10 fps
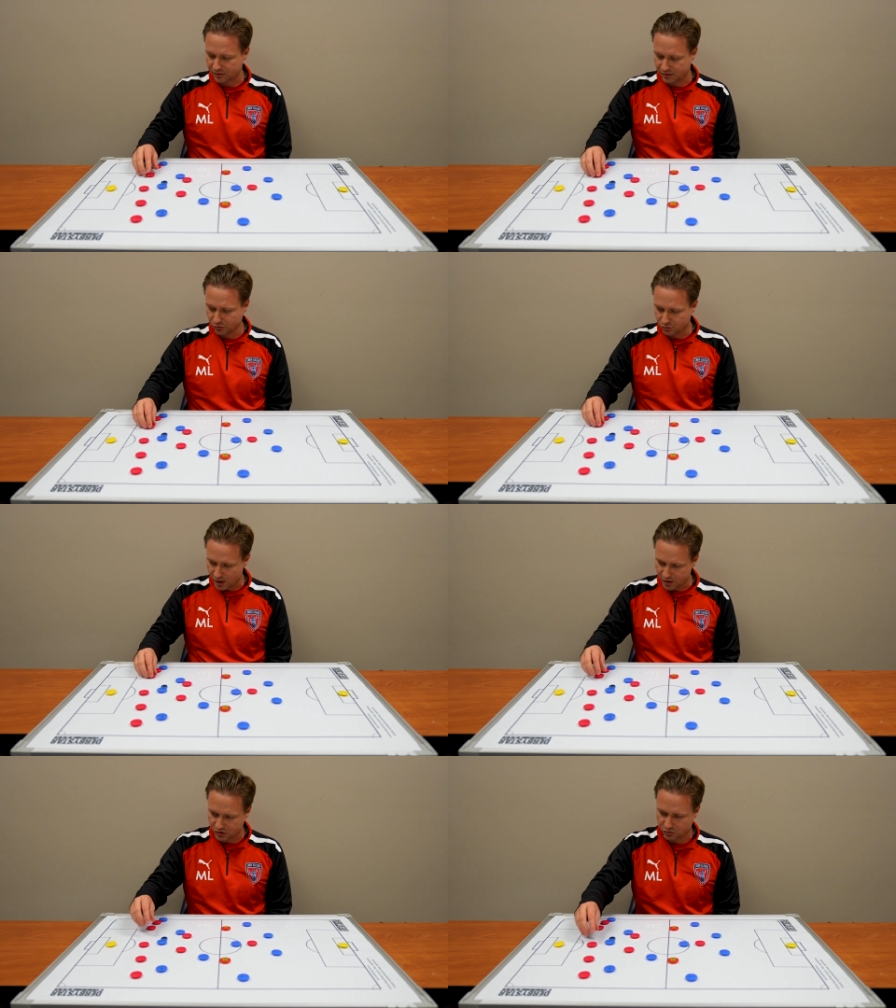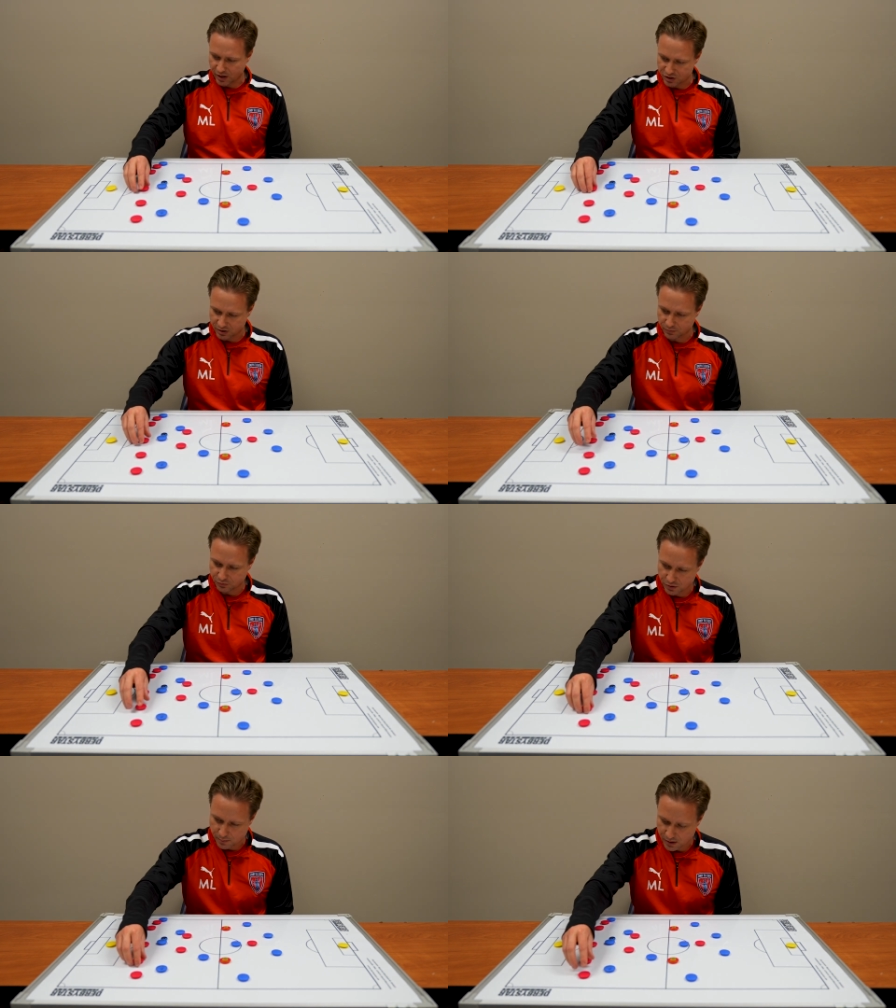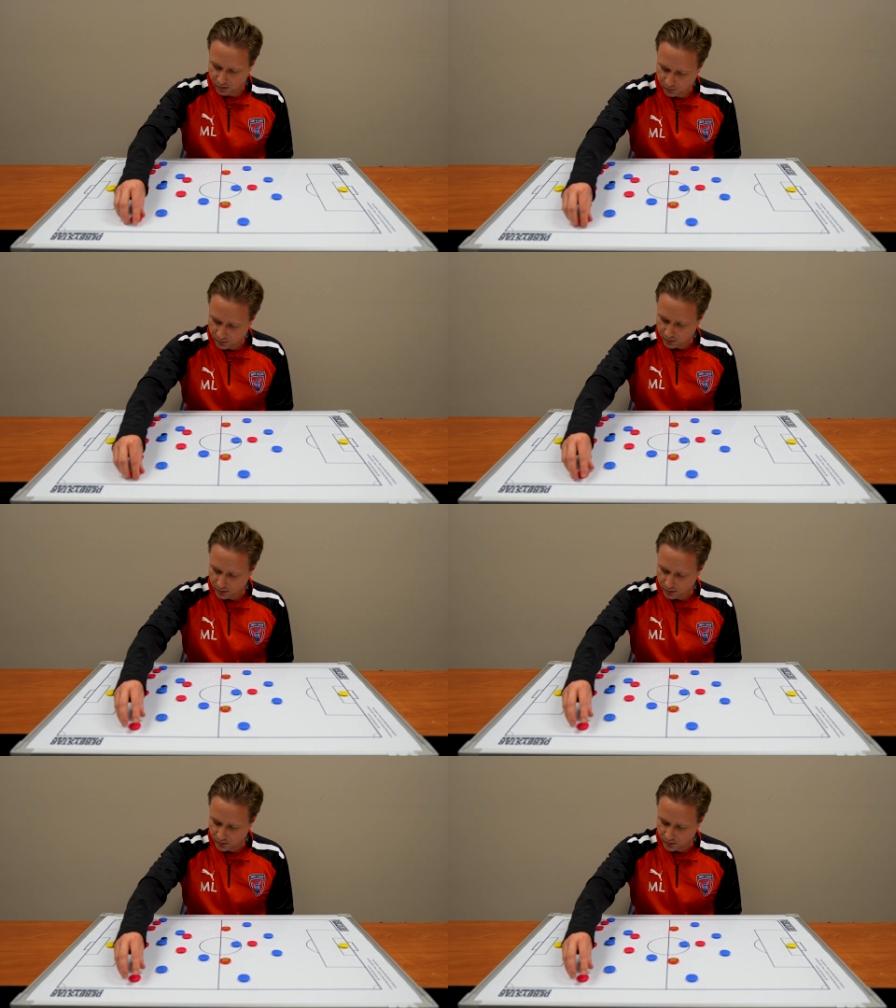still trying to stretch them through the middle.